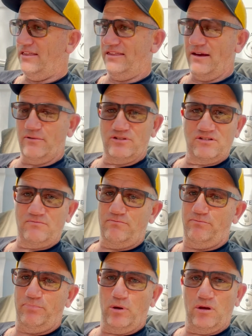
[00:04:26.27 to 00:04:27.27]
That was
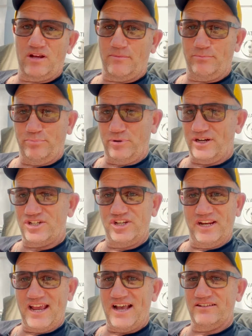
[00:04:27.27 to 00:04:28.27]
built like a brick shit
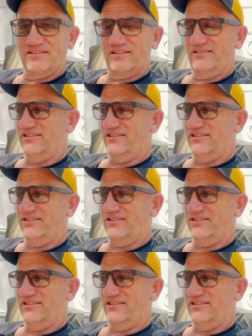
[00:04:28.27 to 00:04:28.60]
house.